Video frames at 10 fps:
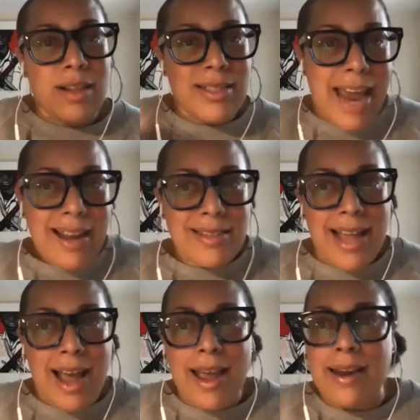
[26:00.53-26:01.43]
the tech
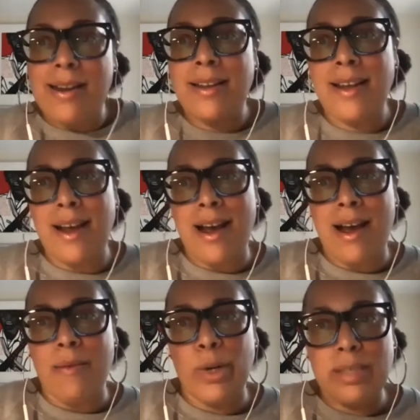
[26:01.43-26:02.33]
side,
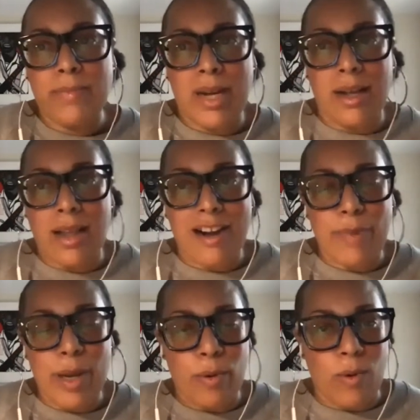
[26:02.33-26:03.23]
which a lot of
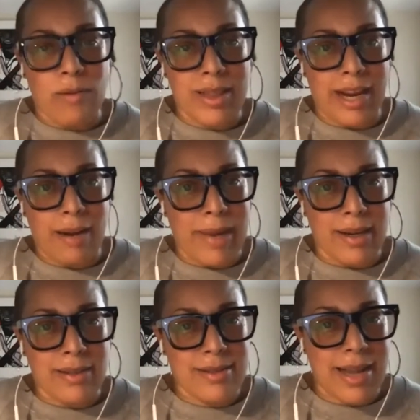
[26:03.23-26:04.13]
people won't think
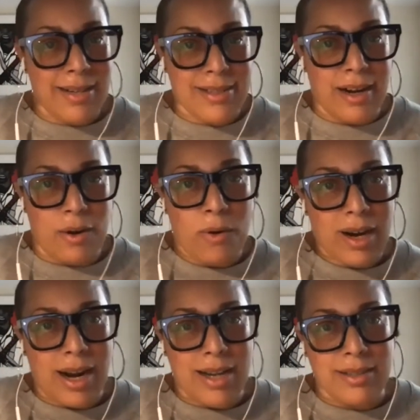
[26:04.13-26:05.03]
makes sense in an
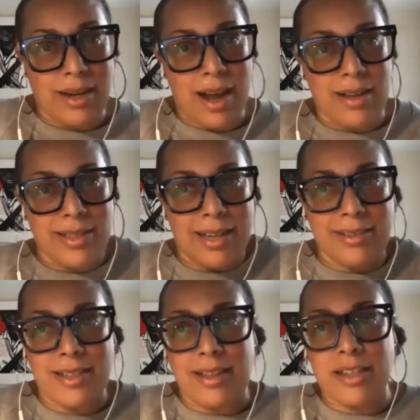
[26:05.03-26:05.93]
organizing
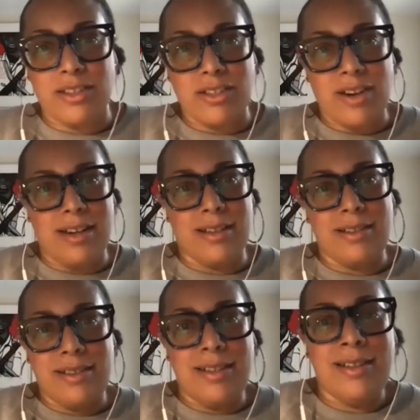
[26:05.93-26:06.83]
context unless you're trying to
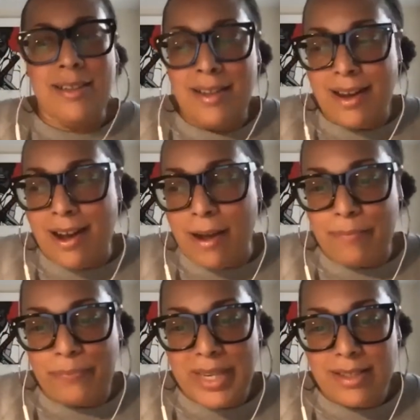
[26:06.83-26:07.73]

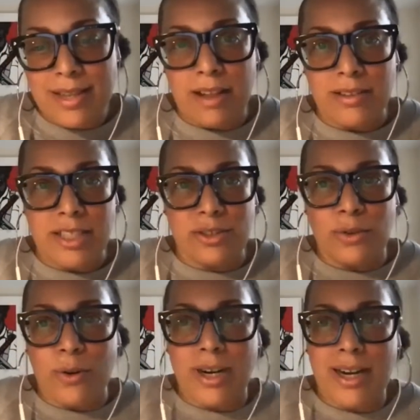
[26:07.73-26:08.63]
sell digital
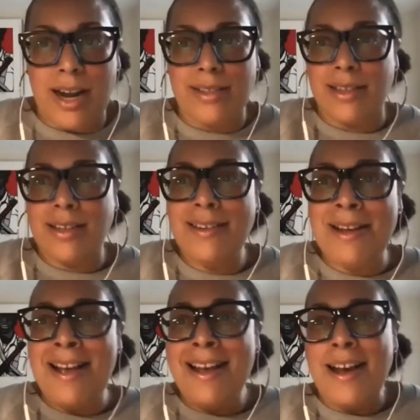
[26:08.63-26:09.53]
organizing,
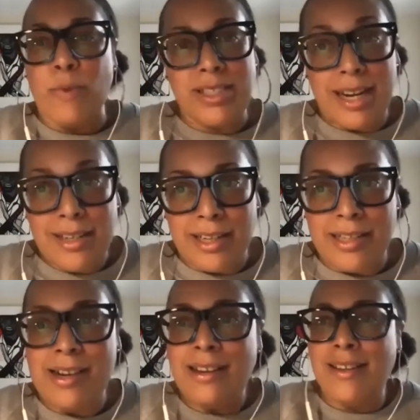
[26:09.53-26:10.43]
which I
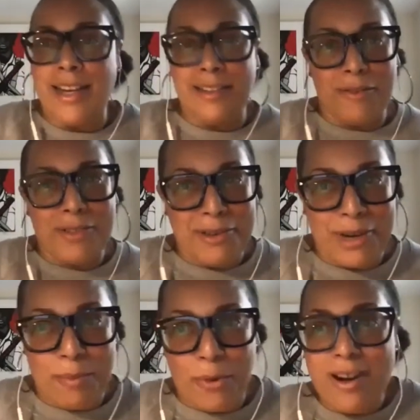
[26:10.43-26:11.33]
did and don't do
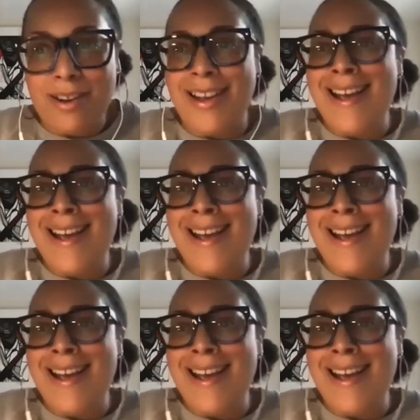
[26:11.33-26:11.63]
anymore.